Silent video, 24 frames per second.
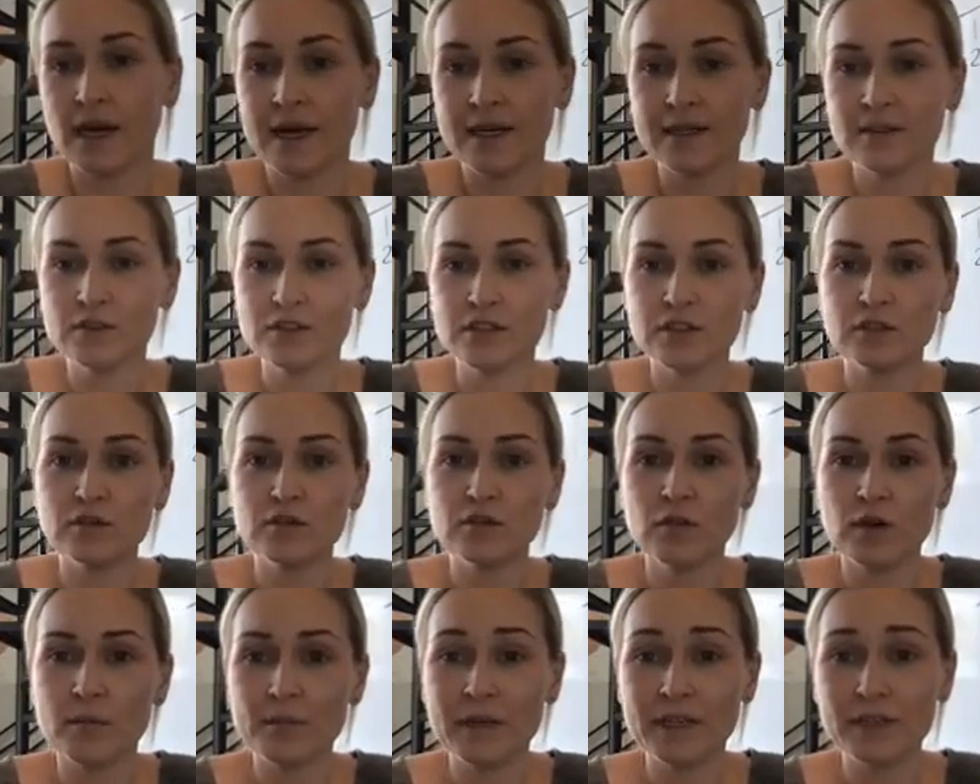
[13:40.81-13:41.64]
I used to
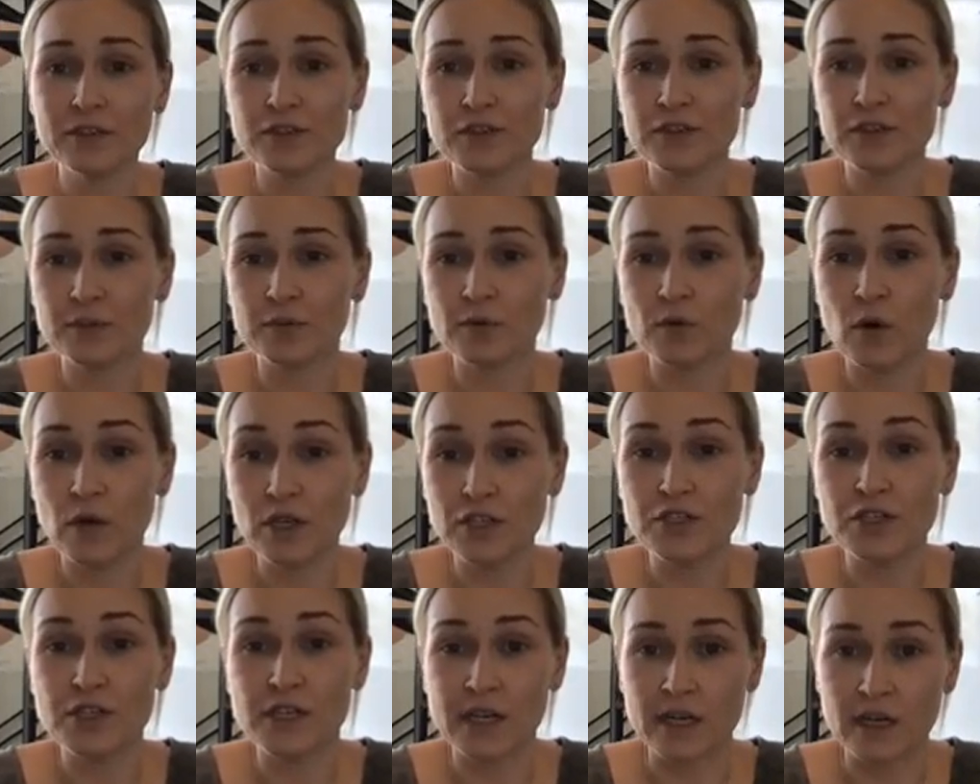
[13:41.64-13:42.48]
do a mentorship
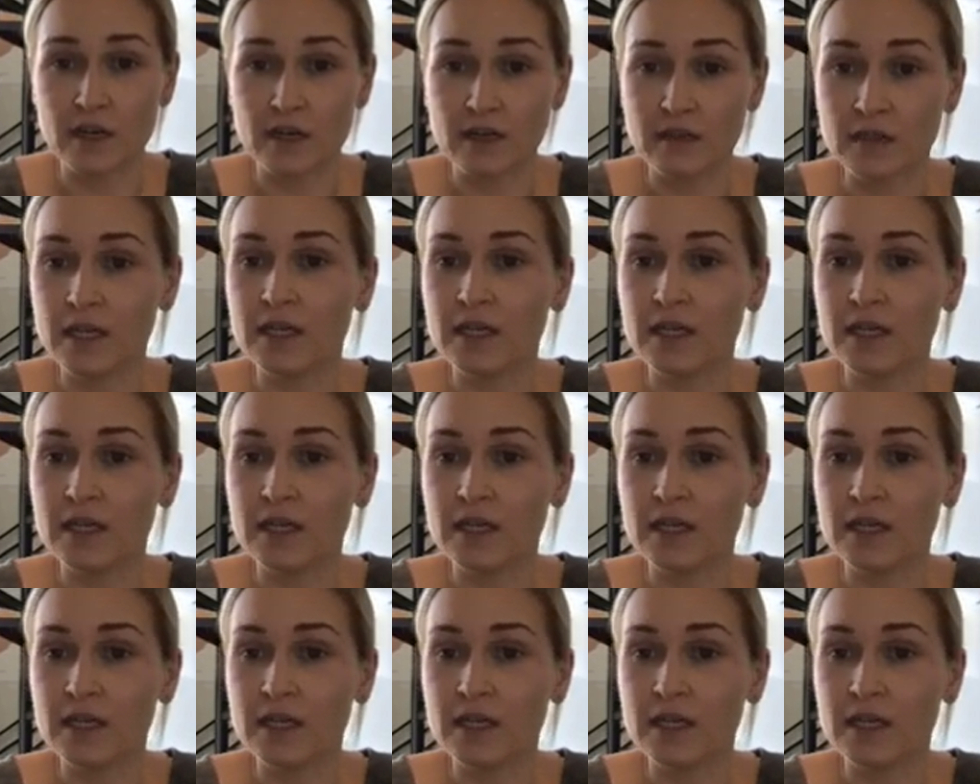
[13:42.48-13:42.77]
questionnaire,